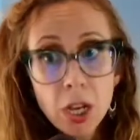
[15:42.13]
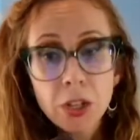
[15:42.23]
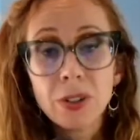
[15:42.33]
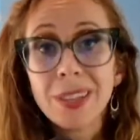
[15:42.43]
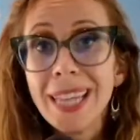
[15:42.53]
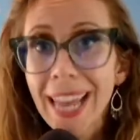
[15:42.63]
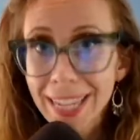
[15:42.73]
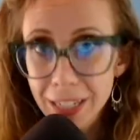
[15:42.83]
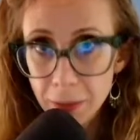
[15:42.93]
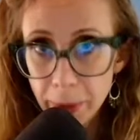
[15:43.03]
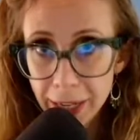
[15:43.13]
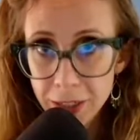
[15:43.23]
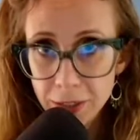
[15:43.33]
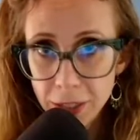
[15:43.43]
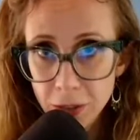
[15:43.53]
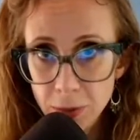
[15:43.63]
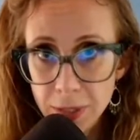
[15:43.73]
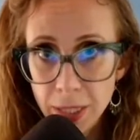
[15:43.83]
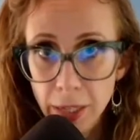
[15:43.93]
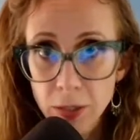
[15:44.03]
Your landing page is going to do the
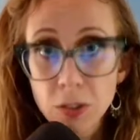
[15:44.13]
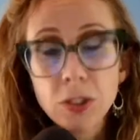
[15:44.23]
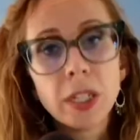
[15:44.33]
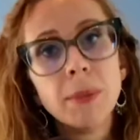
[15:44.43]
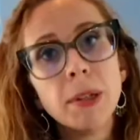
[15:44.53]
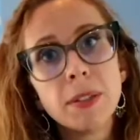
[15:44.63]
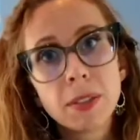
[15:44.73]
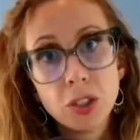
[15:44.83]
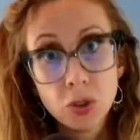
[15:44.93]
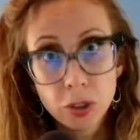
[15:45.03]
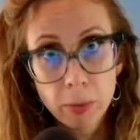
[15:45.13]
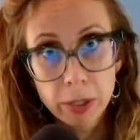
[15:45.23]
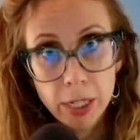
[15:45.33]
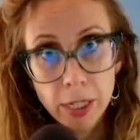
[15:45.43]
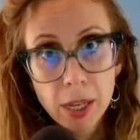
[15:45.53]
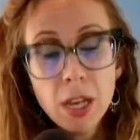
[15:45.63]
sales. Your email is going to do your marketing.